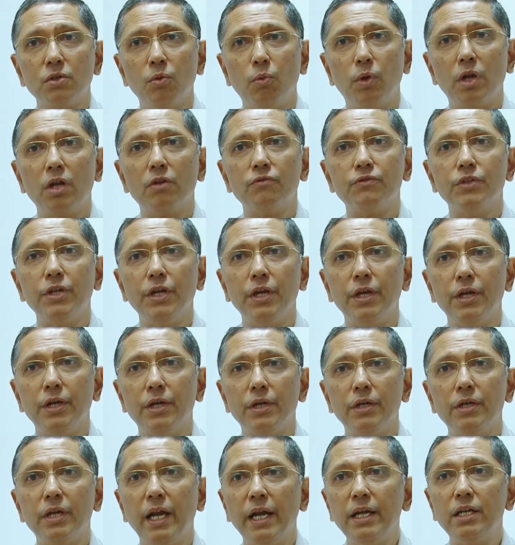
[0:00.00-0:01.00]
one of the
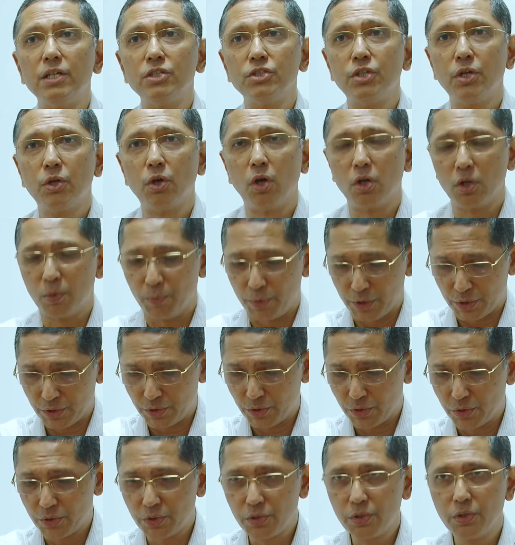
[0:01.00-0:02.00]
greatest
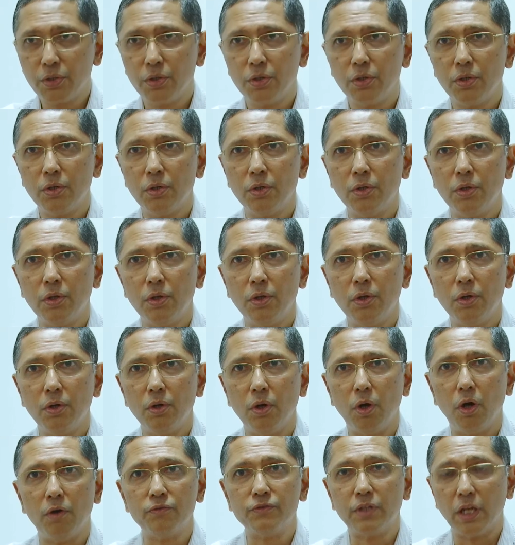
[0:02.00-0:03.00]
economists
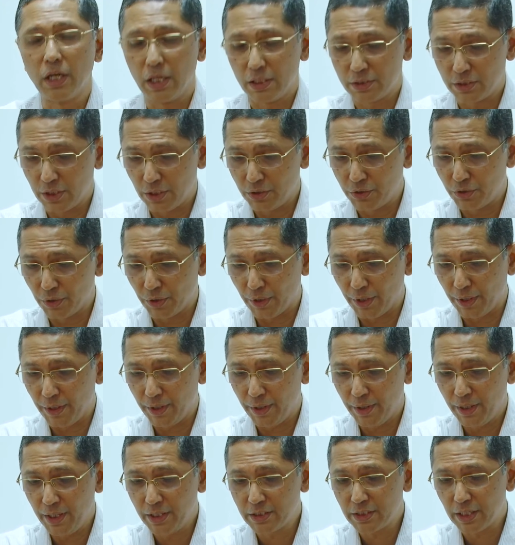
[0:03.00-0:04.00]
of the last century,
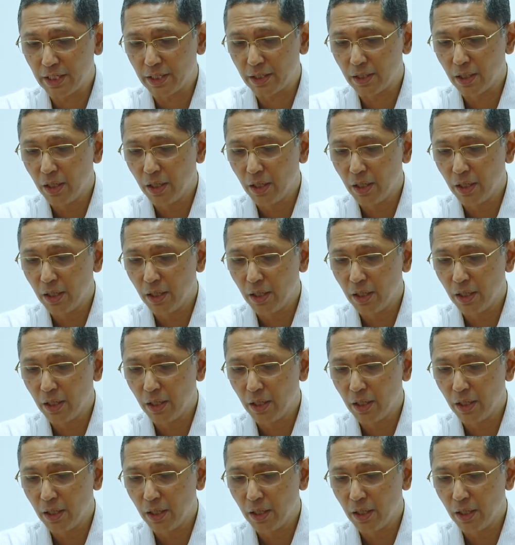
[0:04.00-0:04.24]
he said,